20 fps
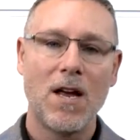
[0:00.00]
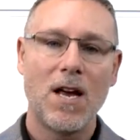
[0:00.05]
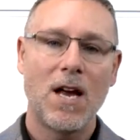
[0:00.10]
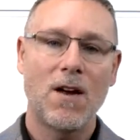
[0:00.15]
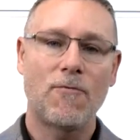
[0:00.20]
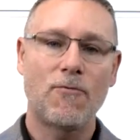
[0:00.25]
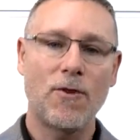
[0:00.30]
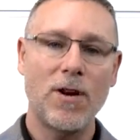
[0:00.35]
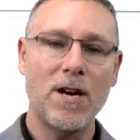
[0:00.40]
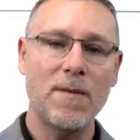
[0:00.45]

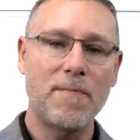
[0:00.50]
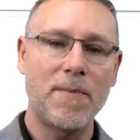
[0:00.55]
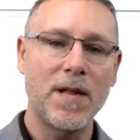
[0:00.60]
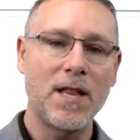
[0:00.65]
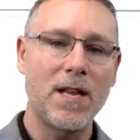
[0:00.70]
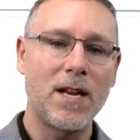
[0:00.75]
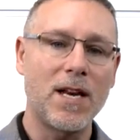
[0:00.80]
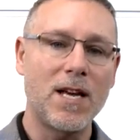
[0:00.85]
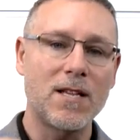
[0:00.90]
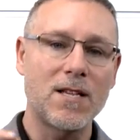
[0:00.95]
If
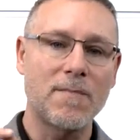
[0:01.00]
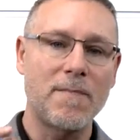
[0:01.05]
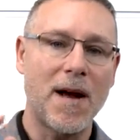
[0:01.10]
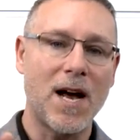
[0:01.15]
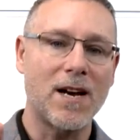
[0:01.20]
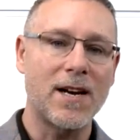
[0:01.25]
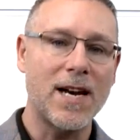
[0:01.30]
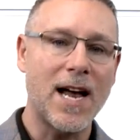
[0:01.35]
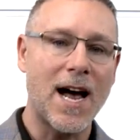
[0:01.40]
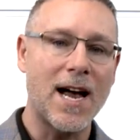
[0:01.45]
readability is
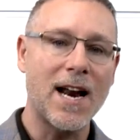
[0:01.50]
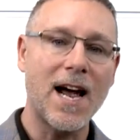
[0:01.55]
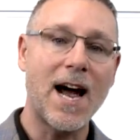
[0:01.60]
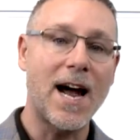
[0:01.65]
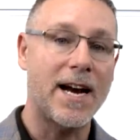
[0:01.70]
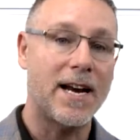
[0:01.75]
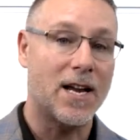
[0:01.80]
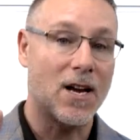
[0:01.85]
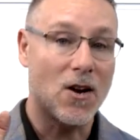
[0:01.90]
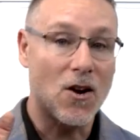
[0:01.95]
about not
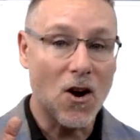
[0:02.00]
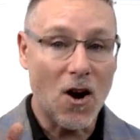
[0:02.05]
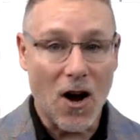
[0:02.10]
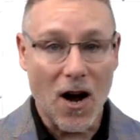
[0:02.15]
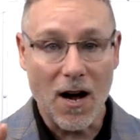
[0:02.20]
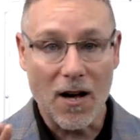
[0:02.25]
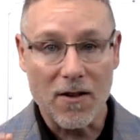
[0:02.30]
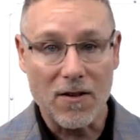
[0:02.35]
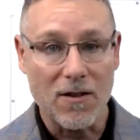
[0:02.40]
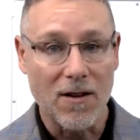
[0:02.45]
hiding
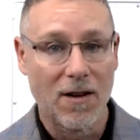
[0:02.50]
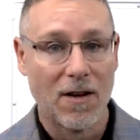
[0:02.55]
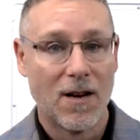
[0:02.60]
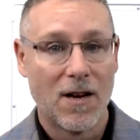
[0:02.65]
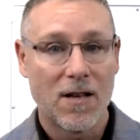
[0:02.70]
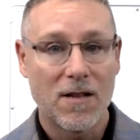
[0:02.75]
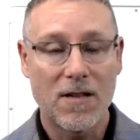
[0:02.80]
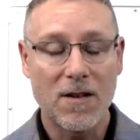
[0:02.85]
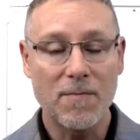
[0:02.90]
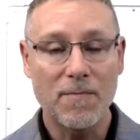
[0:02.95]
cost,
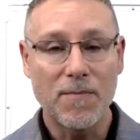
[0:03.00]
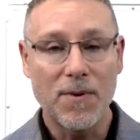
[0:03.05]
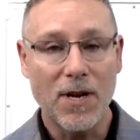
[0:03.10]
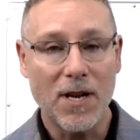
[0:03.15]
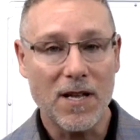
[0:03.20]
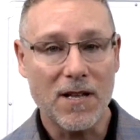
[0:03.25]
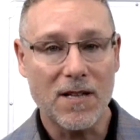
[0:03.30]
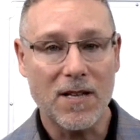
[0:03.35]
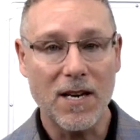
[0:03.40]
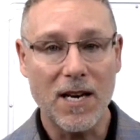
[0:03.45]

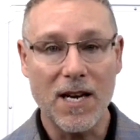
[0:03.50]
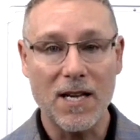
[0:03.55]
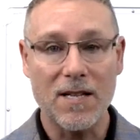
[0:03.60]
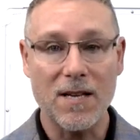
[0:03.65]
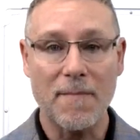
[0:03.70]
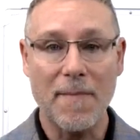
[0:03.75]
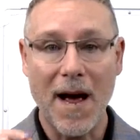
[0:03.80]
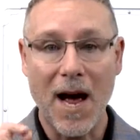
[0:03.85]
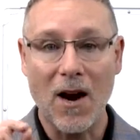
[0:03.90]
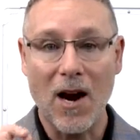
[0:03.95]
simplicity is
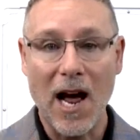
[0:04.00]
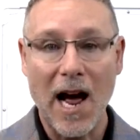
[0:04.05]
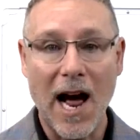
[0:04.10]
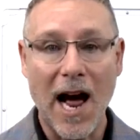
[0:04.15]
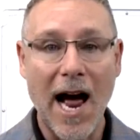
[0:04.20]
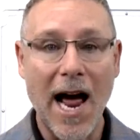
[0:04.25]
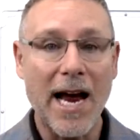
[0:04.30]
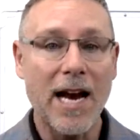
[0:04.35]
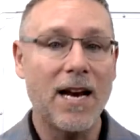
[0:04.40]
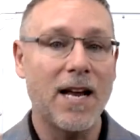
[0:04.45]
about
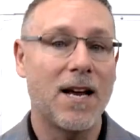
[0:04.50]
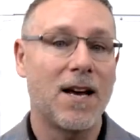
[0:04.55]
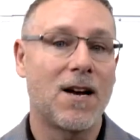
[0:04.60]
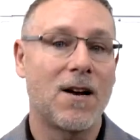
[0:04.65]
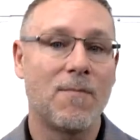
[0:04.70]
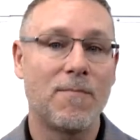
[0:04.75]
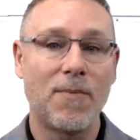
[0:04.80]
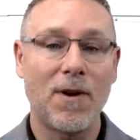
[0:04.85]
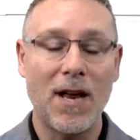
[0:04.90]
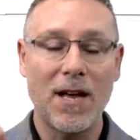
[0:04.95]
hiding
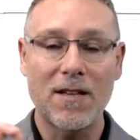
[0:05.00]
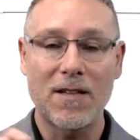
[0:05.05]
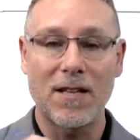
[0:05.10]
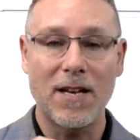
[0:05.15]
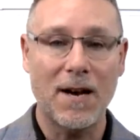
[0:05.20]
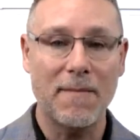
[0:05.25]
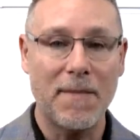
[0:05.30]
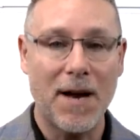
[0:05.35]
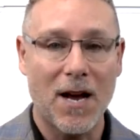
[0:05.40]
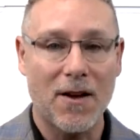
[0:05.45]
complexity.
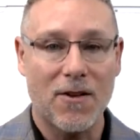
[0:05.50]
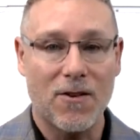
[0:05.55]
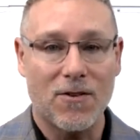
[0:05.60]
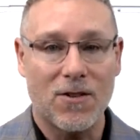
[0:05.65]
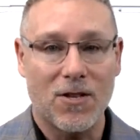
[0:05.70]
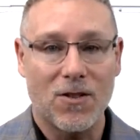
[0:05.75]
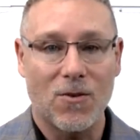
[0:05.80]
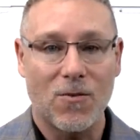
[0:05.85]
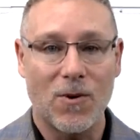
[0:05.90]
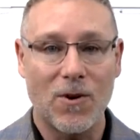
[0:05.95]
I'm now
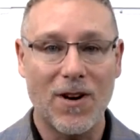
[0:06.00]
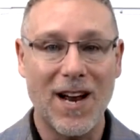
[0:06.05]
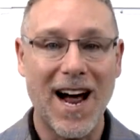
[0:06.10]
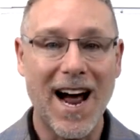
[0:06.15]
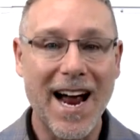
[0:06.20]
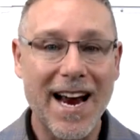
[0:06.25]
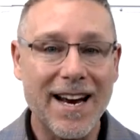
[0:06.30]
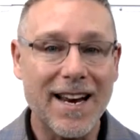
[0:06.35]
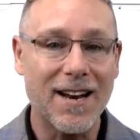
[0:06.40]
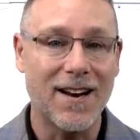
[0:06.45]
using the word
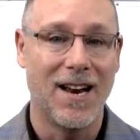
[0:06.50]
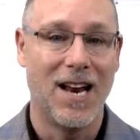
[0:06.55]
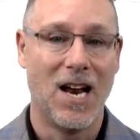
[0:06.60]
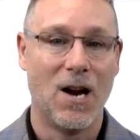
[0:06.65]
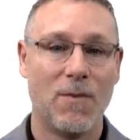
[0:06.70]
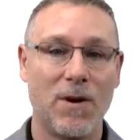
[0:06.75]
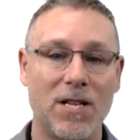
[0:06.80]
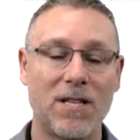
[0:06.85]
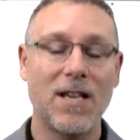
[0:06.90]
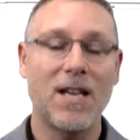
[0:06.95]
hiding.
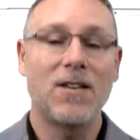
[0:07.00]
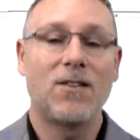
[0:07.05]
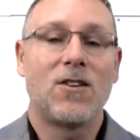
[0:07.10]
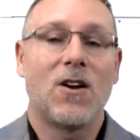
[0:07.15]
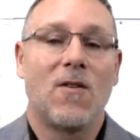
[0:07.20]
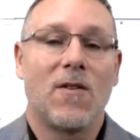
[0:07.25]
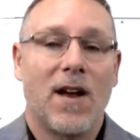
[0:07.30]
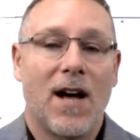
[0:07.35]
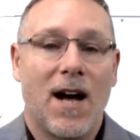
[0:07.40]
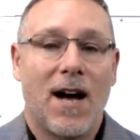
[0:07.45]
We said
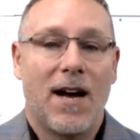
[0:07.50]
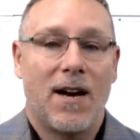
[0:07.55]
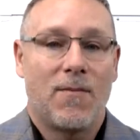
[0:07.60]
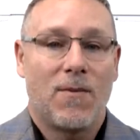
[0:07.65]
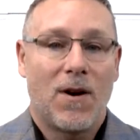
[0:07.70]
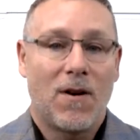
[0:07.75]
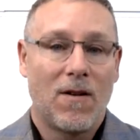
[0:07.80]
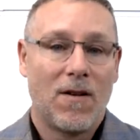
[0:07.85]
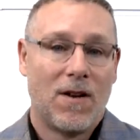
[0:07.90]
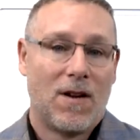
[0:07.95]
don't hide.
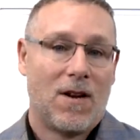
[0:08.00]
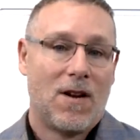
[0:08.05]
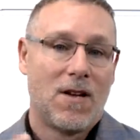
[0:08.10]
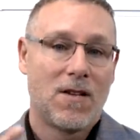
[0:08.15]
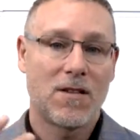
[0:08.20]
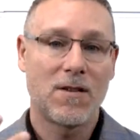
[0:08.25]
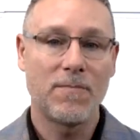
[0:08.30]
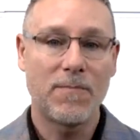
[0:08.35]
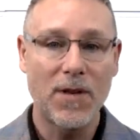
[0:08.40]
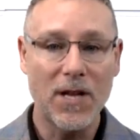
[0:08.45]
Well,
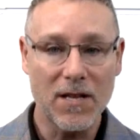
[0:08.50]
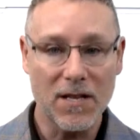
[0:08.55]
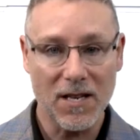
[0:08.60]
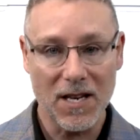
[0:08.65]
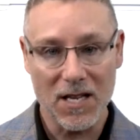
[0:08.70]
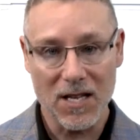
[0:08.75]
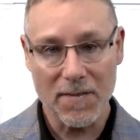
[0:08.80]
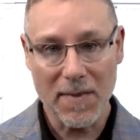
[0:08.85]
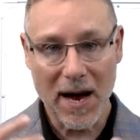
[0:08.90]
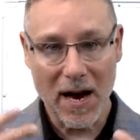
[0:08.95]
simplicity
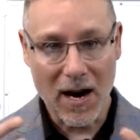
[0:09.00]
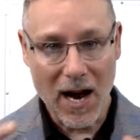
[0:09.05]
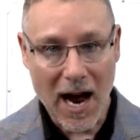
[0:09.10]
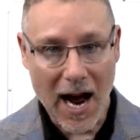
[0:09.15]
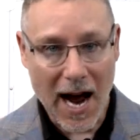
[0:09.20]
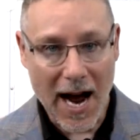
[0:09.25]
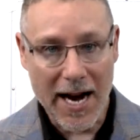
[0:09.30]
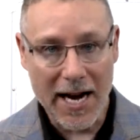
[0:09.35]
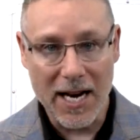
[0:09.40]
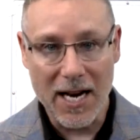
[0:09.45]
is about
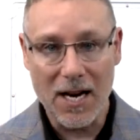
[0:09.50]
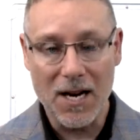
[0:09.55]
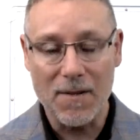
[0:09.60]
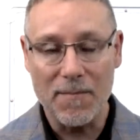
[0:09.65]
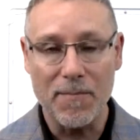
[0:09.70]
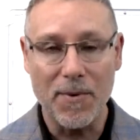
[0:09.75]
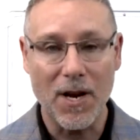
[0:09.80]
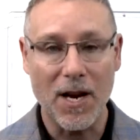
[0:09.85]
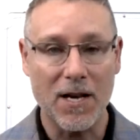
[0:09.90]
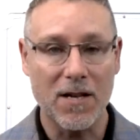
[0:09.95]
hiding
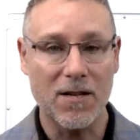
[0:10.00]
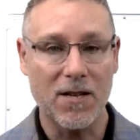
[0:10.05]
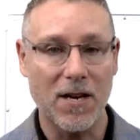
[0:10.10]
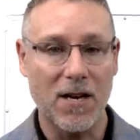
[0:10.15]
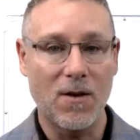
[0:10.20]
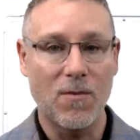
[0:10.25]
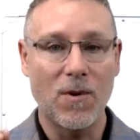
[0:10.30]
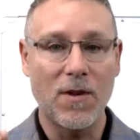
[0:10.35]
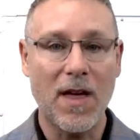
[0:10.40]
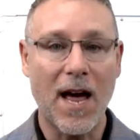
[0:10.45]

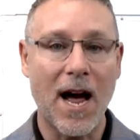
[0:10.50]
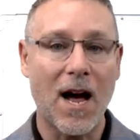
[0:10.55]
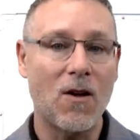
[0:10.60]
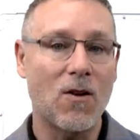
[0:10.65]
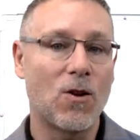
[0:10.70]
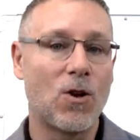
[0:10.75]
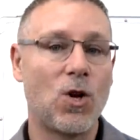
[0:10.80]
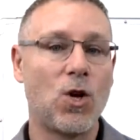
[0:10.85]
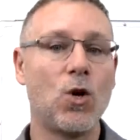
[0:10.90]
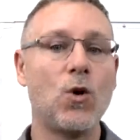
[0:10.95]
complexity without
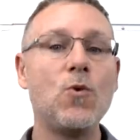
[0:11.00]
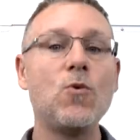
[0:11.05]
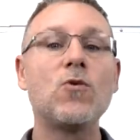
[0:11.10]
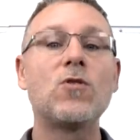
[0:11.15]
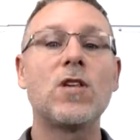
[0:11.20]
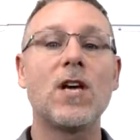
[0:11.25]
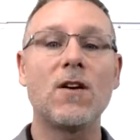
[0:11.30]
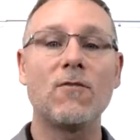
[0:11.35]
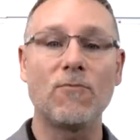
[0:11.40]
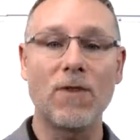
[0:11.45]

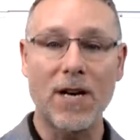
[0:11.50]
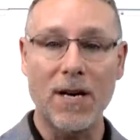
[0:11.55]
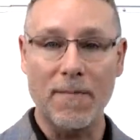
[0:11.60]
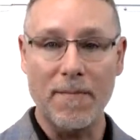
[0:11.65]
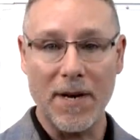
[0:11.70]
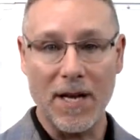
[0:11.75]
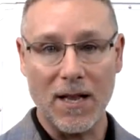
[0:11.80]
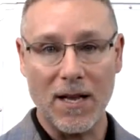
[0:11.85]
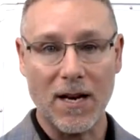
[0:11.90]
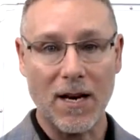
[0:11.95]
losing
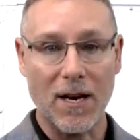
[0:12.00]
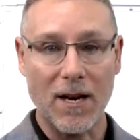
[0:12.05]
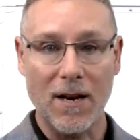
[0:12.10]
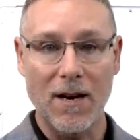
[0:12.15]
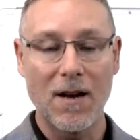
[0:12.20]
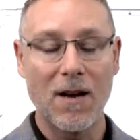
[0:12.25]
readability.